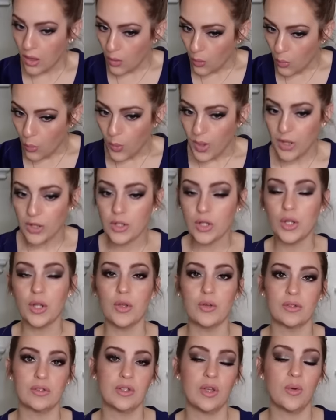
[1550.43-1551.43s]
wear
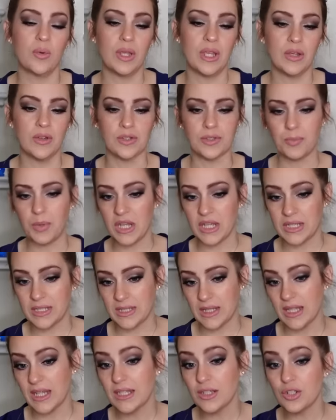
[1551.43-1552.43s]
closed toe heels because
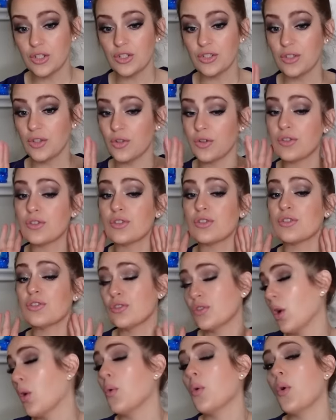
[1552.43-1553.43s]
this just looks
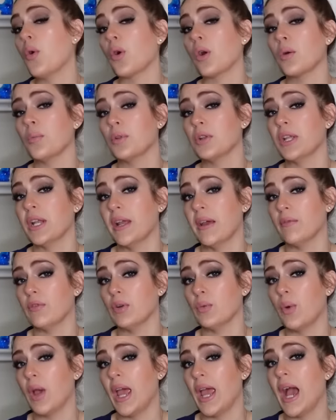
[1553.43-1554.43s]
so horrible in every
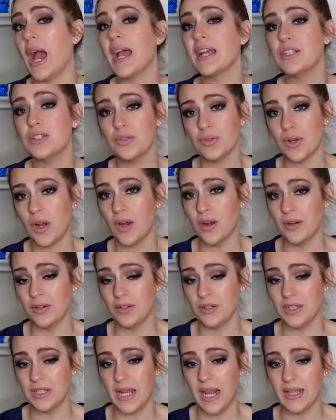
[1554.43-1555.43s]
way. I do not
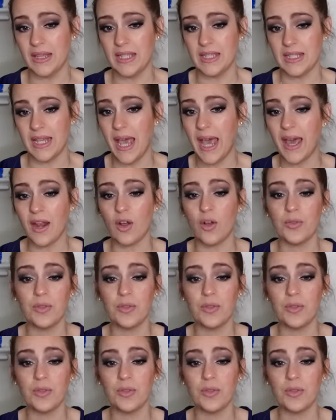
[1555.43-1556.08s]
understand this at all.